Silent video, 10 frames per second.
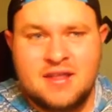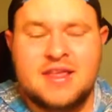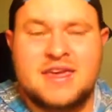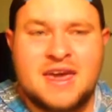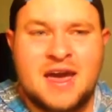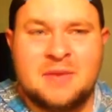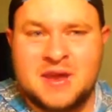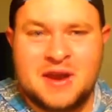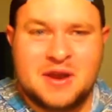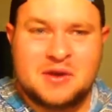Like, yeah, I
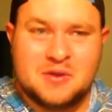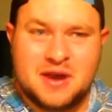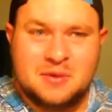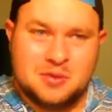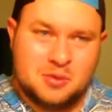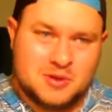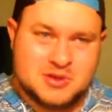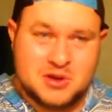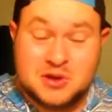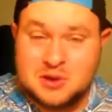may not agree with what
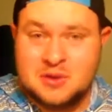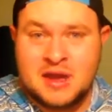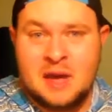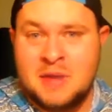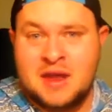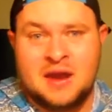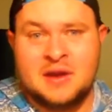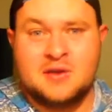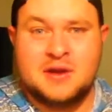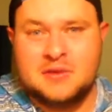you're doing. I may not
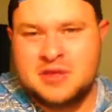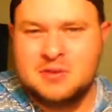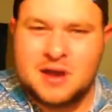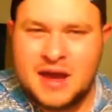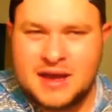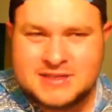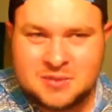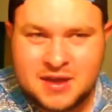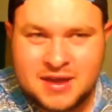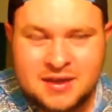agree with you
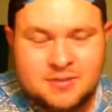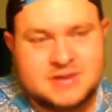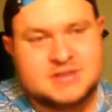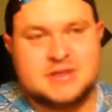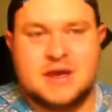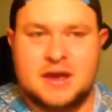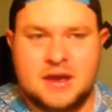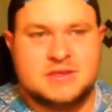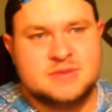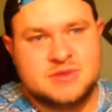gossiping, which I
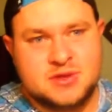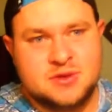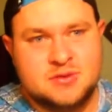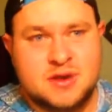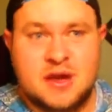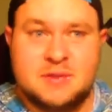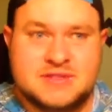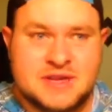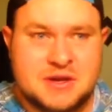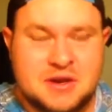gossip too. I'm a
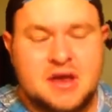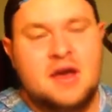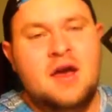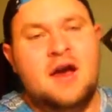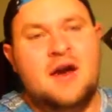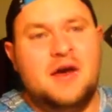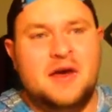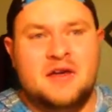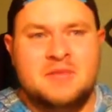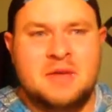sinner.
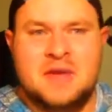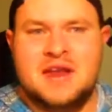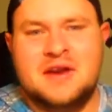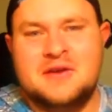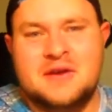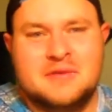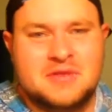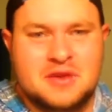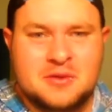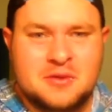I may not agree
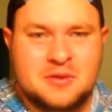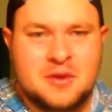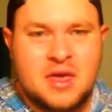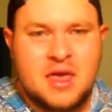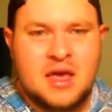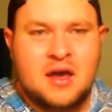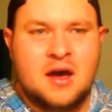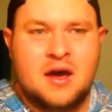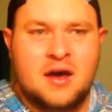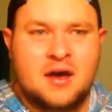with you
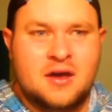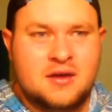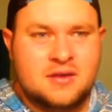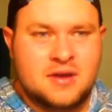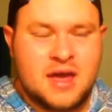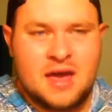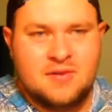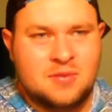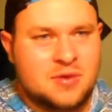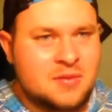
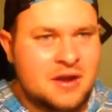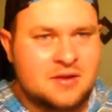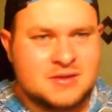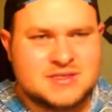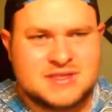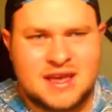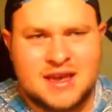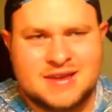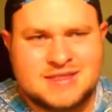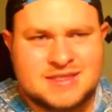having premarital
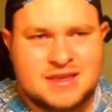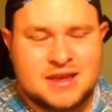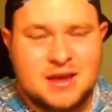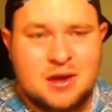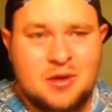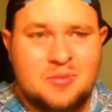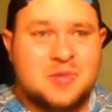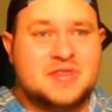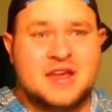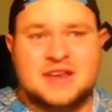sex,
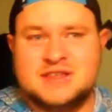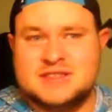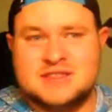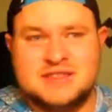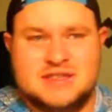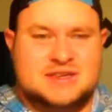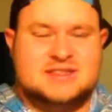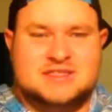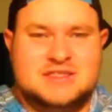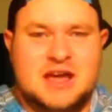but that
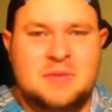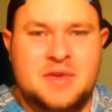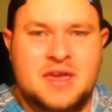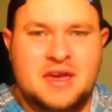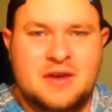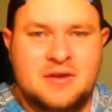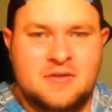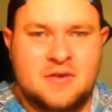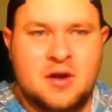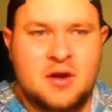doesn't stop me
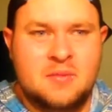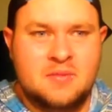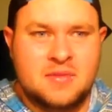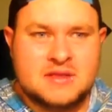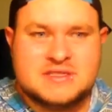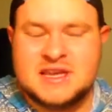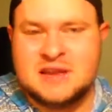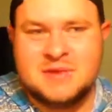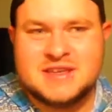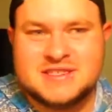from
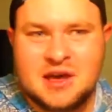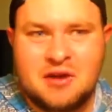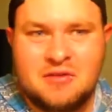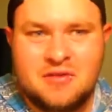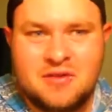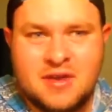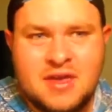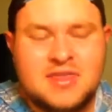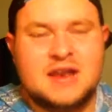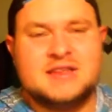sinning myself.
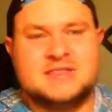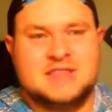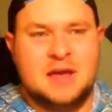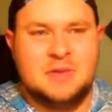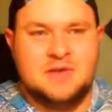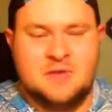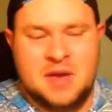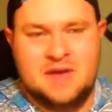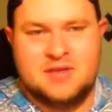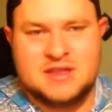That doesn't stop me from
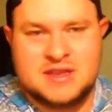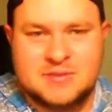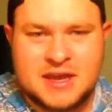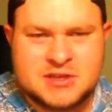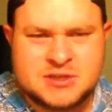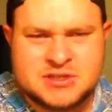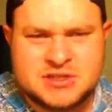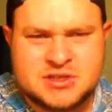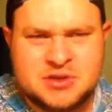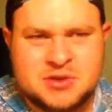having the temptations
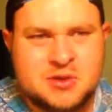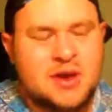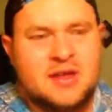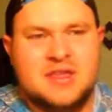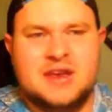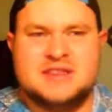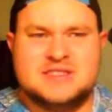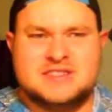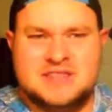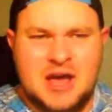that you do. That
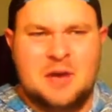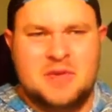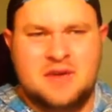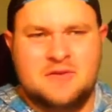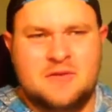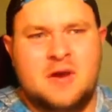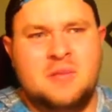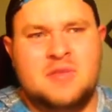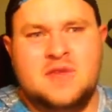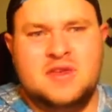doesn't stop me
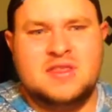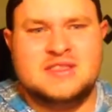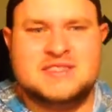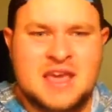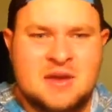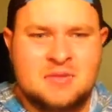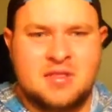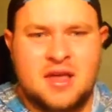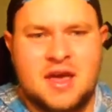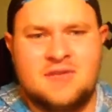from living the same
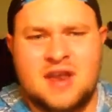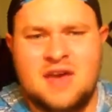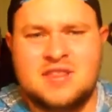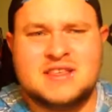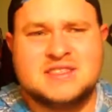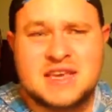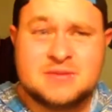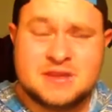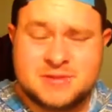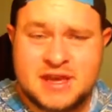life and having the same
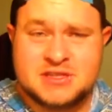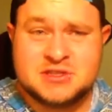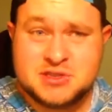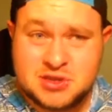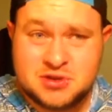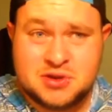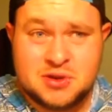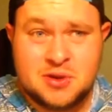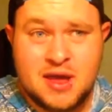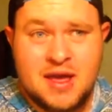temptations that you do.